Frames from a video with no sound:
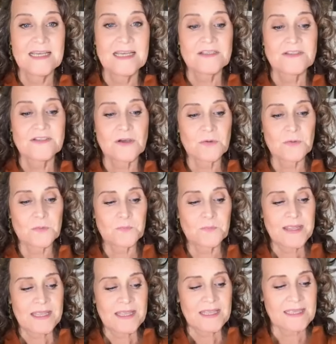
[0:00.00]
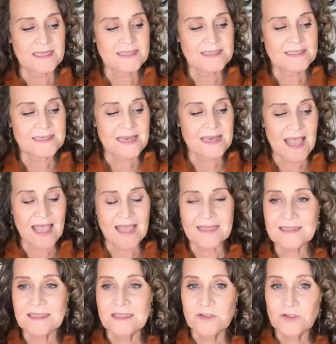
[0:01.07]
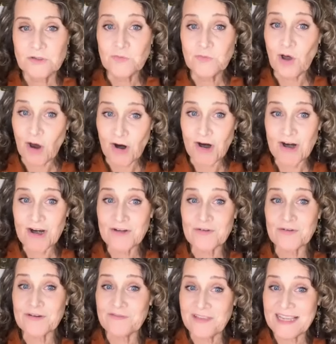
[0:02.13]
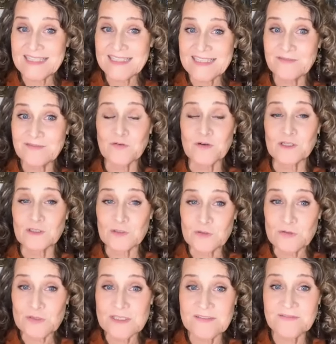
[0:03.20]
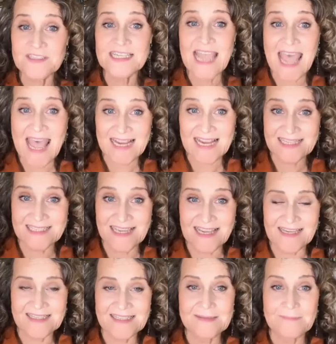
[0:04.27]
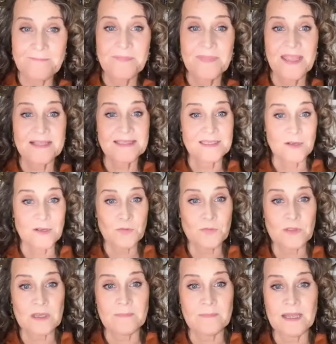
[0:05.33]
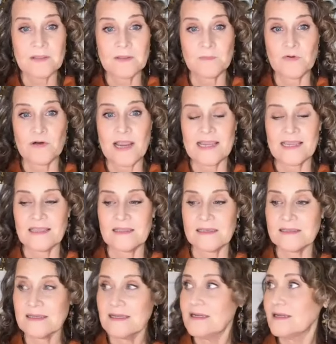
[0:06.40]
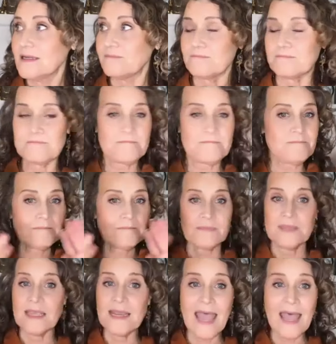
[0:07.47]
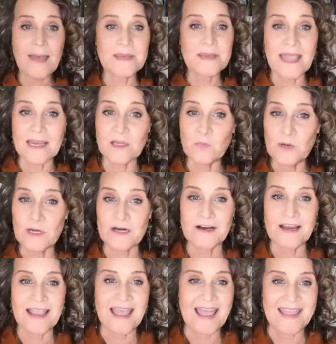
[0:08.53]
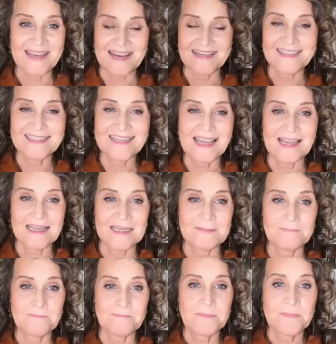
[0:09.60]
So it's not too hard or evasive or elusive to access. That's the other thing about the miraculous. Can happen anywhere at any time.